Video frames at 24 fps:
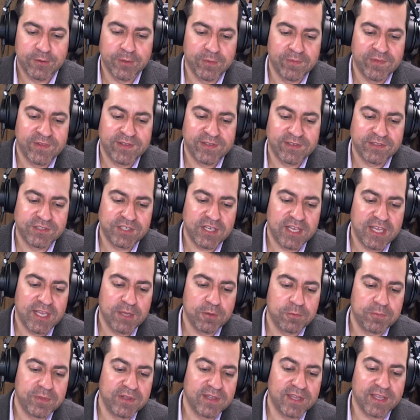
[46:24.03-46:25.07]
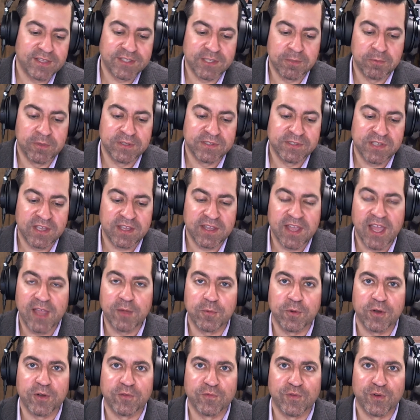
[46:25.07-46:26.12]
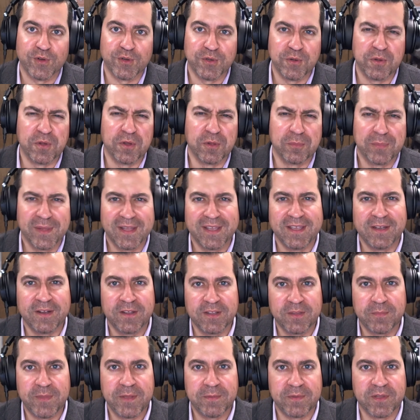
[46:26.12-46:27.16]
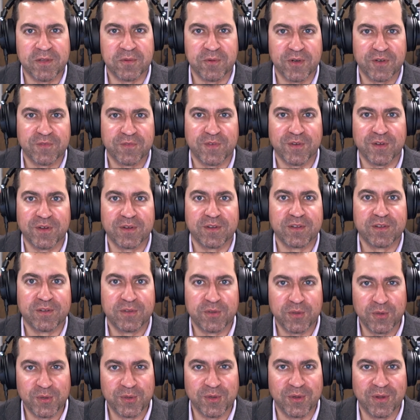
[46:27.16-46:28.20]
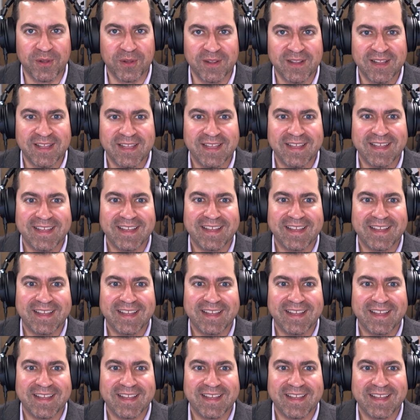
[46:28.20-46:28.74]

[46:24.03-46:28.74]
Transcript: equivalent to GE would be like someone saying, I work for Google. But, you know, the people that work for Google,